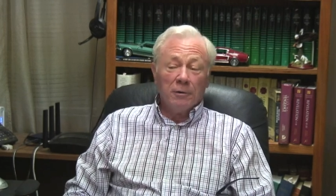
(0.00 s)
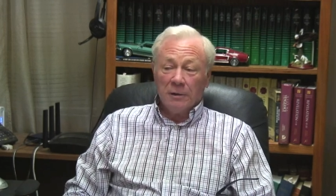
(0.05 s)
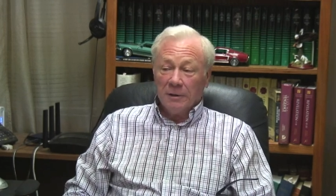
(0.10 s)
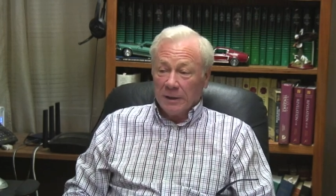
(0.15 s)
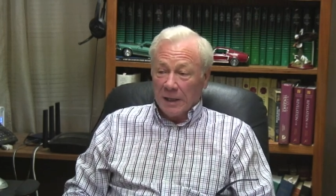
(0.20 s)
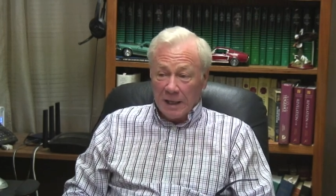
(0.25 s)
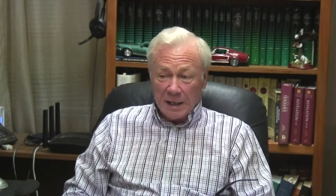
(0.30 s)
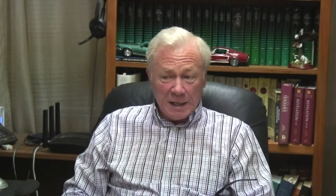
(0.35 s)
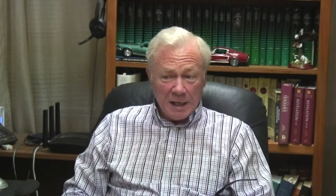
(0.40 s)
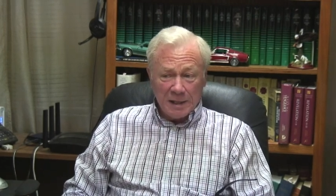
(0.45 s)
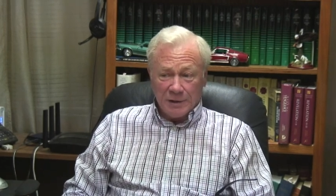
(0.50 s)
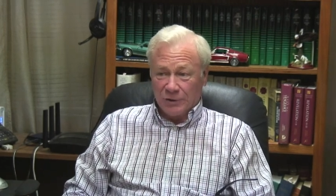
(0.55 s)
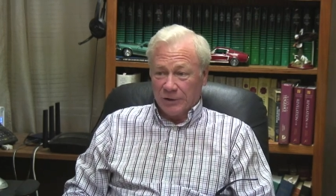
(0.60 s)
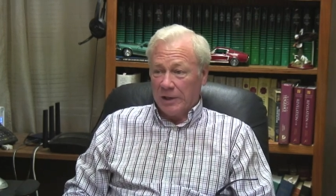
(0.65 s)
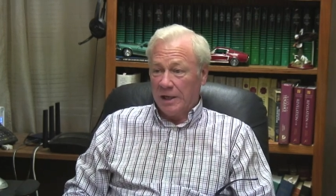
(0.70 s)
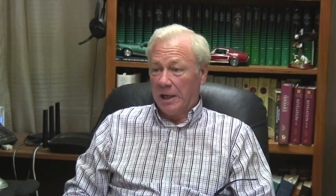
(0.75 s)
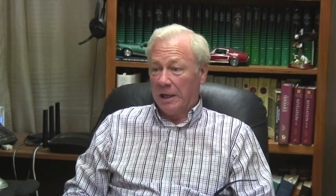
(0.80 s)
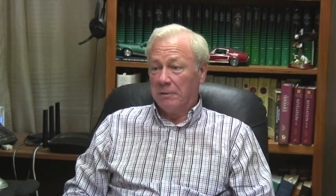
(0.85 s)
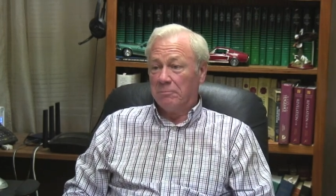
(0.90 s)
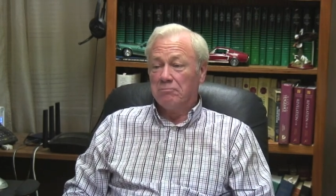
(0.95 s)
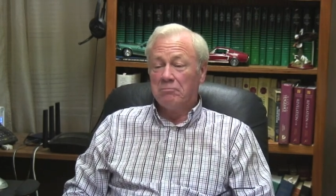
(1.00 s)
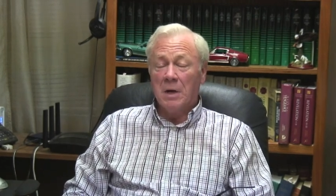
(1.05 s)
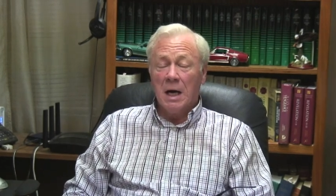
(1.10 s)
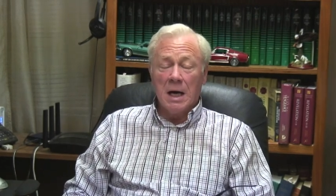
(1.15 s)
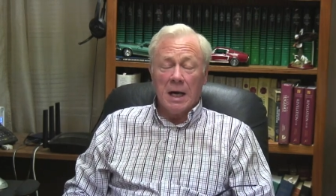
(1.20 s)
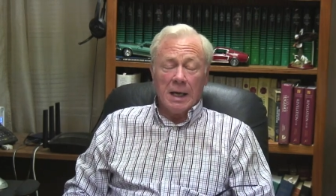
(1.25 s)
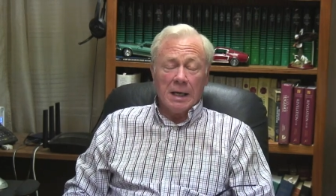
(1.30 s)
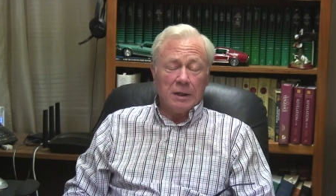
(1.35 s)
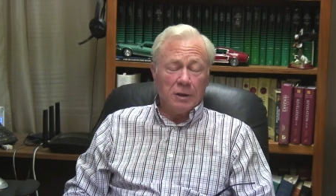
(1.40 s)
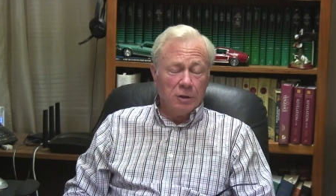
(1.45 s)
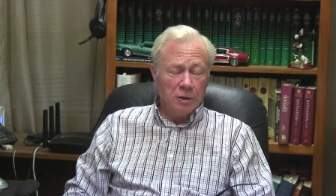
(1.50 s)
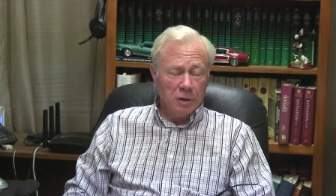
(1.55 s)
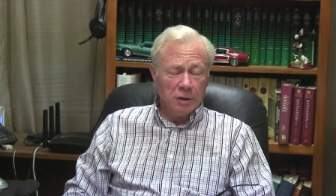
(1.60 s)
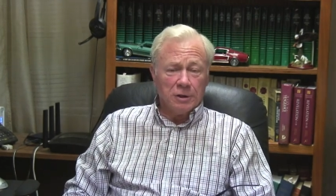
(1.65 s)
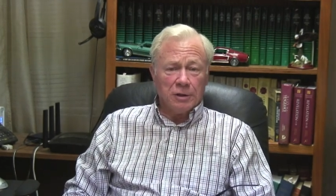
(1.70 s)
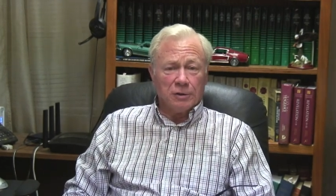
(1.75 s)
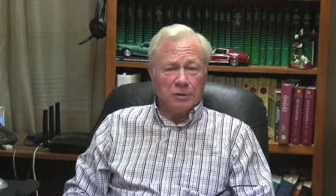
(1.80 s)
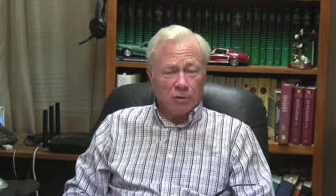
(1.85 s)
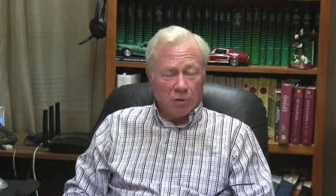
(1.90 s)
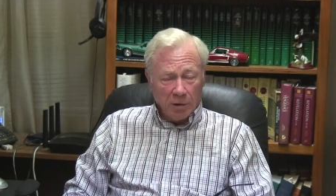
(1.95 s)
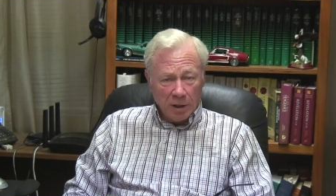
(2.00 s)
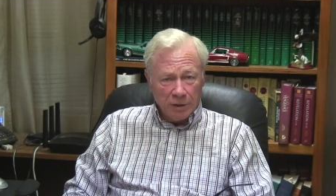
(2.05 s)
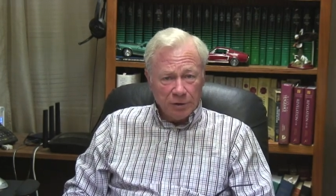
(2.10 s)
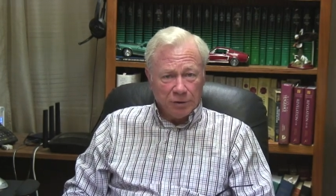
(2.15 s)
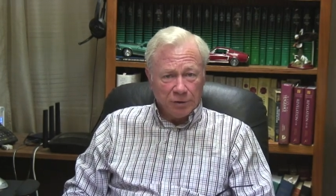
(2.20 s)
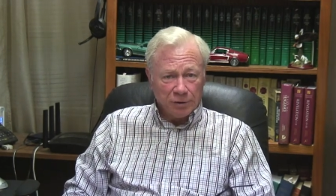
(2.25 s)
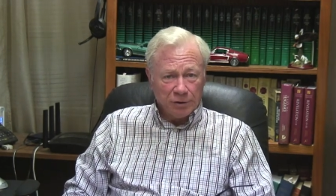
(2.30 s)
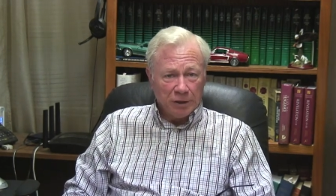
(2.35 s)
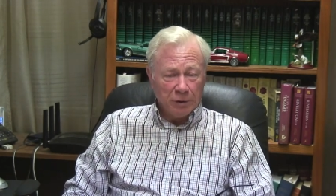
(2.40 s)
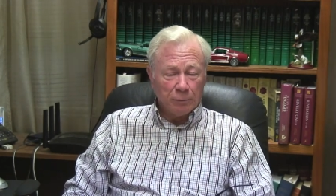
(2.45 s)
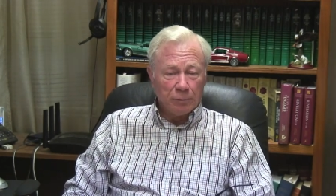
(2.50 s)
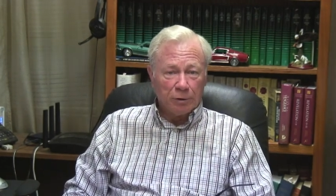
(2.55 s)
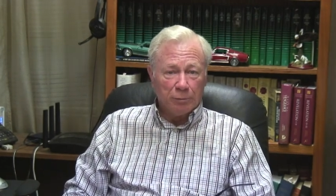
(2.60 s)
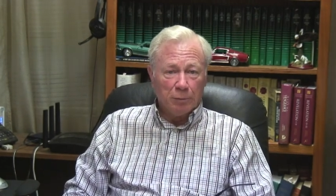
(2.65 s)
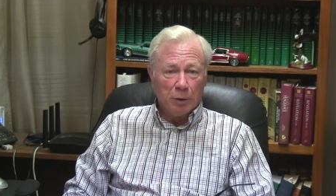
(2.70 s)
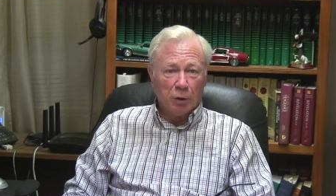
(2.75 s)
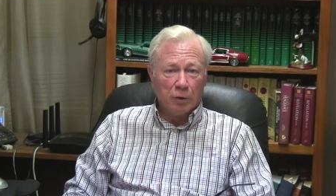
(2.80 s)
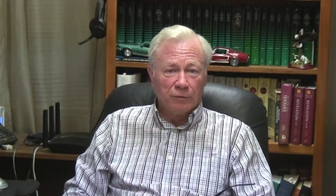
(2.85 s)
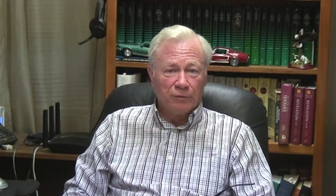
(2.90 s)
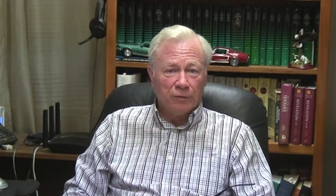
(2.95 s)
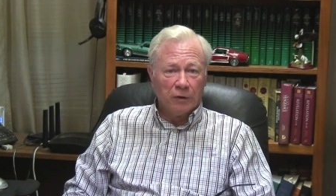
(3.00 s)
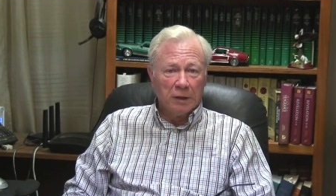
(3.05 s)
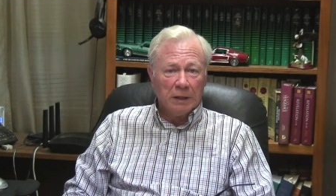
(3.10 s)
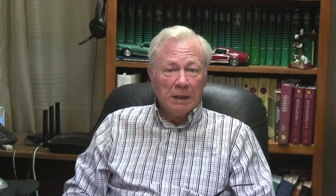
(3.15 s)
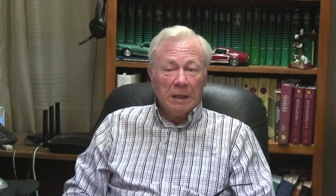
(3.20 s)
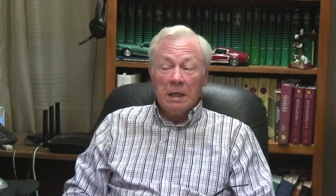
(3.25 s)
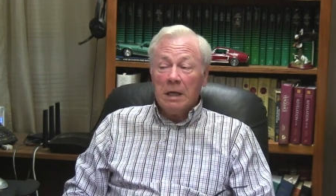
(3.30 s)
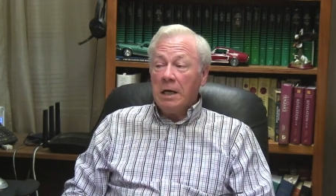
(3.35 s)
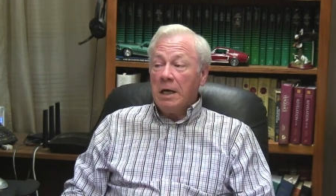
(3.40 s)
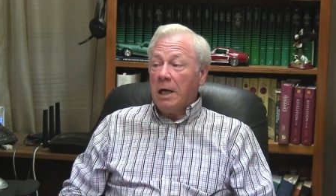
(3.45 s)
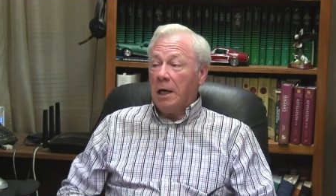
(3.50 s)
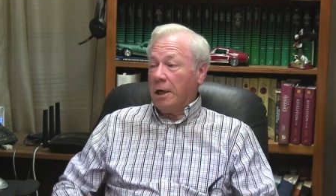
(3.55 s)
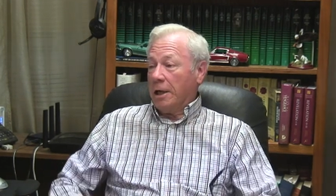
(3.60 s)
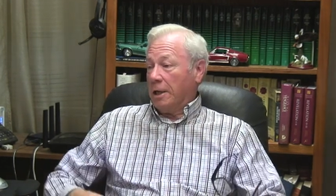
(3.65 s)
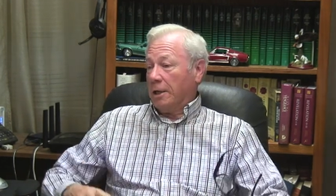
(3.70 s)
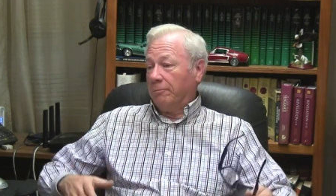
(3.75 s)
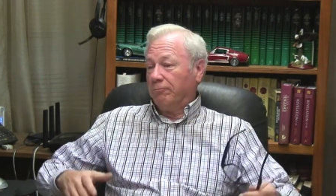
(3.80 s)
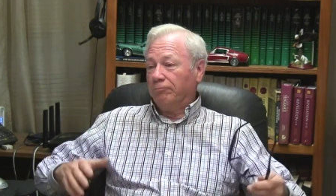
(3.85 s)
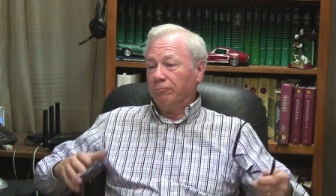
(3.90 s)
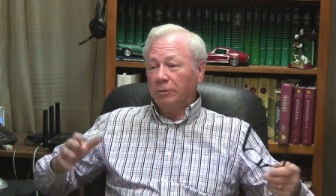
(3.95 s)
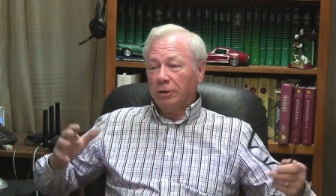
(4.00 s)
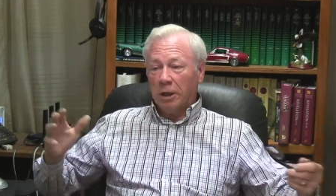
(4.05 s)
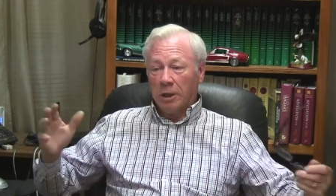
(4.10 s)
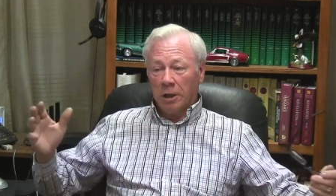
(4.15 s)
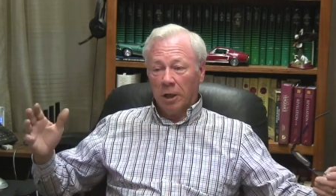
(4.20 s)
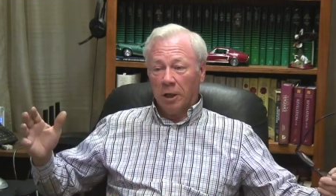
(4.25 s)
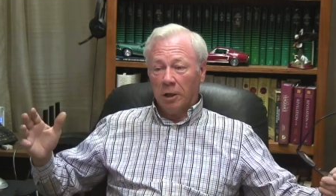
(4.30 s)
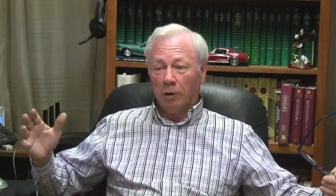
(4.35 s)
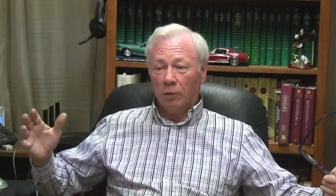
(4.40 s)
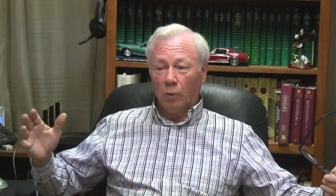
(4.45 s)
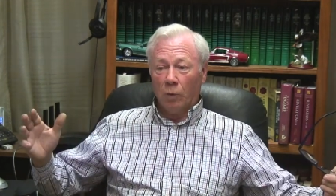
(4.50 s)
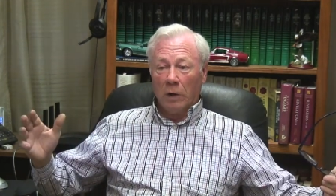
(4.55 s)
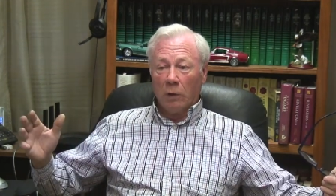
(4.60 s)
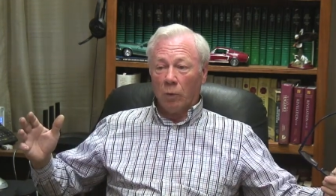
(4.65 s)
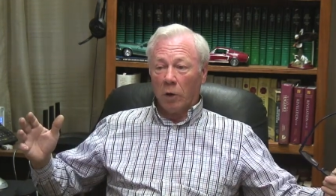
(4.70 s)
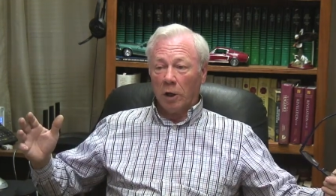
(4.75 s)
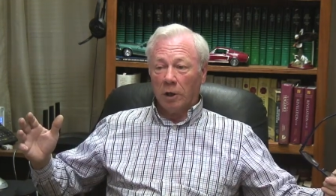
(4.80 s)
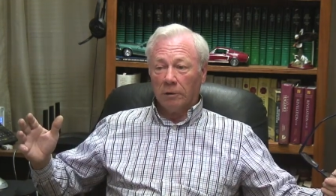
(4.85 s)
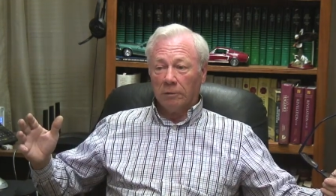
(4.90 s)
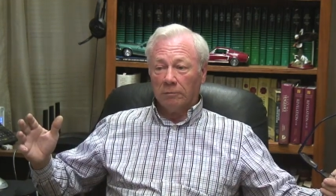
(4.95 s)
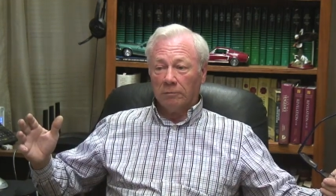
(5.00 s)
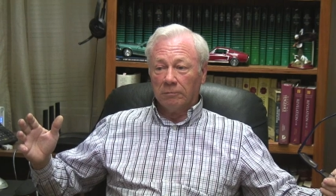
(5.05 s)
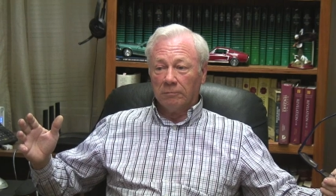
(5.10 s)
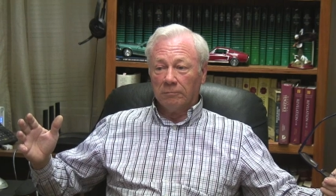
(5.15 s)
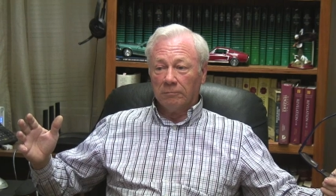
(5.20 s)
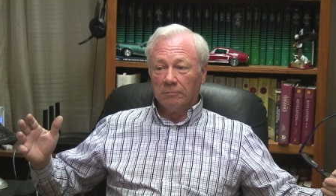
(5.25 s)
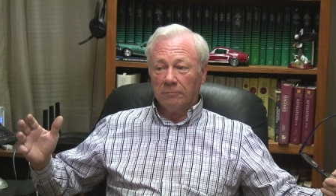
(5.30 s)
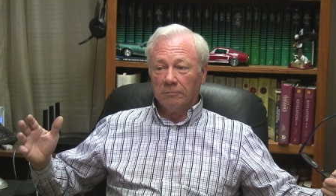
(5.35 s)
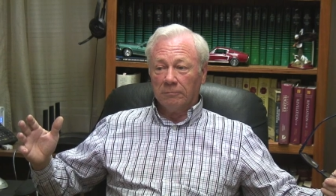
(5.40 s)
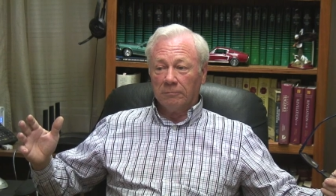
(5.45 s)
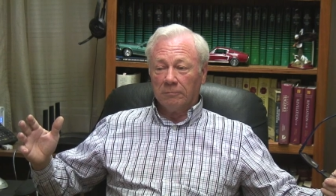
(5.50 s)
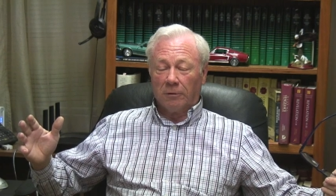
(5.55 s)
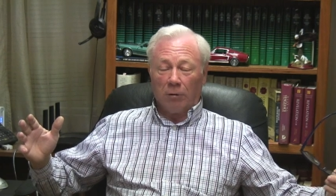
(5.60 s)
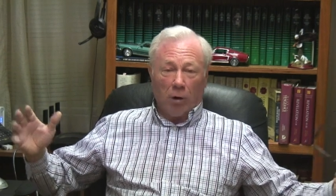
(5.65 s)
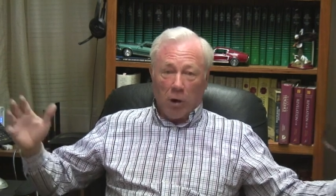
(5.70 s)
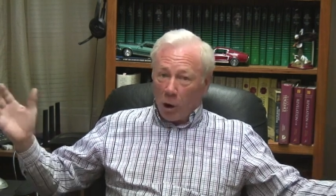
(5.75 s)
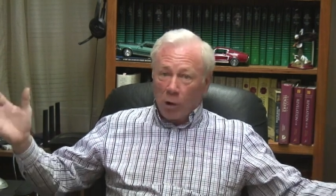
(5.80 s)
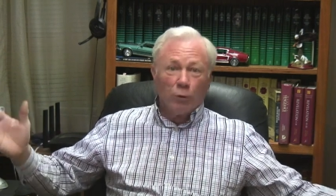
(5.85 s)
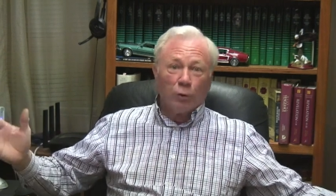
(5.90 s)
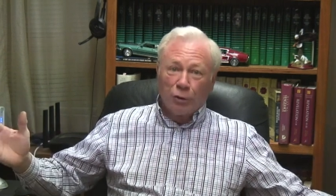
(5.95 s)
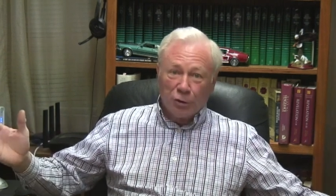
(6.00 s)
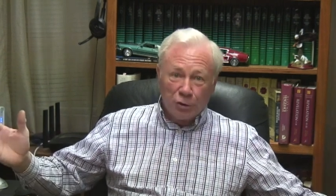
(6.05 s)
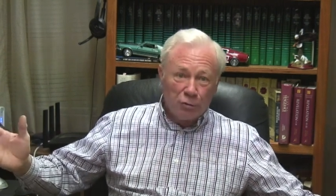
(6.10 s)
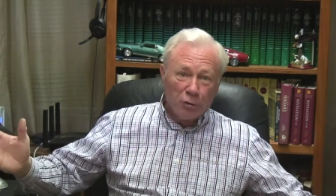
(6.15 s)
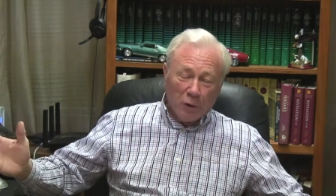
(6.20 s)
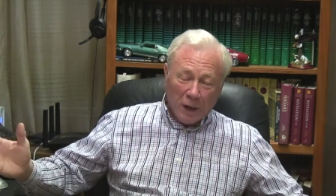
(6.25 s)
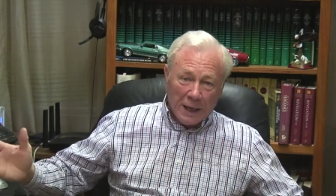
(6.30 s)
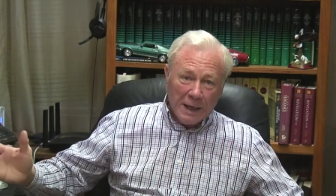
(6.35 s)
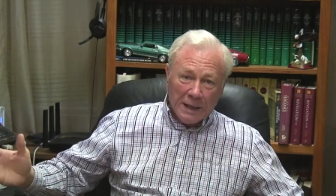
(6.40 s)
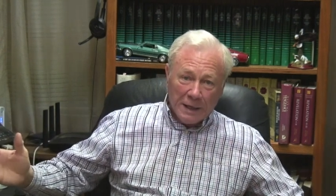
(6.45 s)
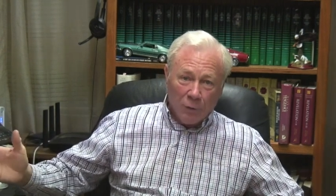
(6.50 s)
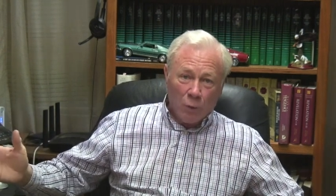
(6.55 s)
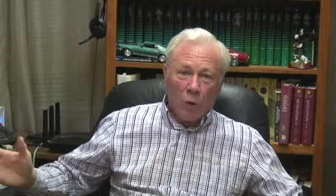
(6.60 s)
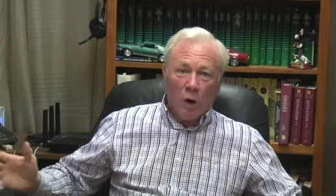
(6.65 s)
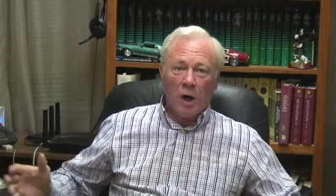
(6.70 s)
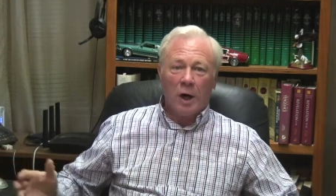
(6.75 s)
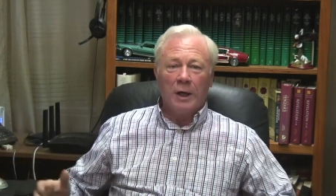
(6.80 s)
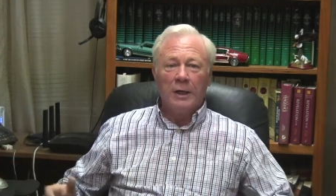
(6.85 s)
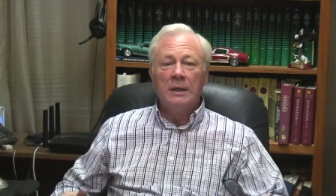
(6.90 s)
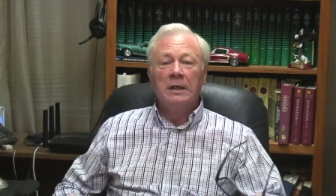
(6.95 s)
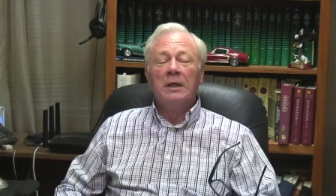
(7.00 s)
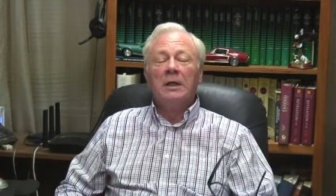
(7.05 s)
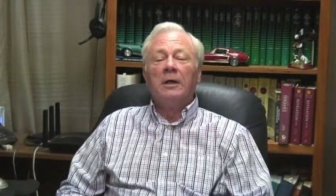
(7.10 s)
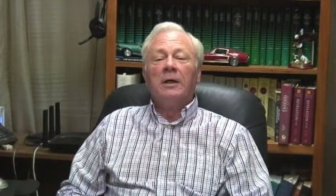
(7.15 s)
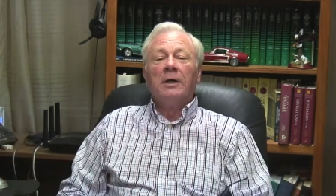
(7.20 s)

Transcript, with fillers: like I said, my goodness gracious, it was beautiful. Uh, you know, we weren't close to anyone.